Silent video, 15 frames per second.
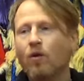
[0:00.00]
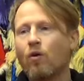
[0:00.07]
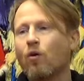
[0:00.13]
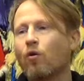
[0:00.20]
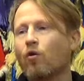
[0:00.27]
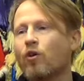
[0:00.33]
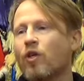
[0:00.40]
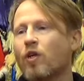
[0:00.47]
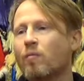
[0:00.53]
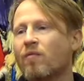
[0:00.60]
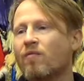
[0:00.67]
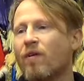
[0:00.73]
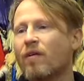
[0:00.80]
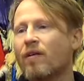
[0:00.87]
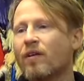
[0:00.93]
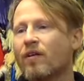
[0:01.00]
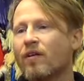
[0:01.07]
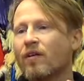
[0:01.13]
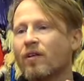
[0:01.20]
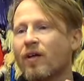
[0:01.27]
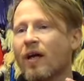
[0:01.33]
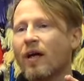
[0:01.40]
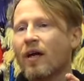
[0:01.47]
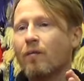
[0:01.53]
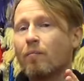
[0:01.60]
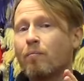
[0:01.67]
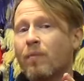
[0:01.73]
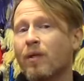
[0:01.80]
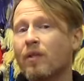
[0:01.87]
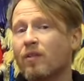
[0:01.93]
or you could be very good at
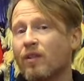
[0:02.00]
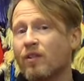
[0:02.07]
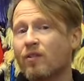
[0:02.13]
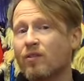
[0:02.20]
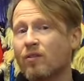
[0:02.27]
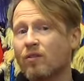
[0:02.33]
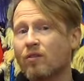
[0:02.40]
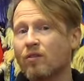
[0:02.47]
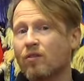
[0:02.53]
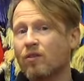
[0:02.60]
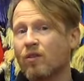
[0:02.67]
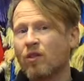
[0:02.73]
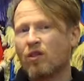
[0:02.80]
middle distance,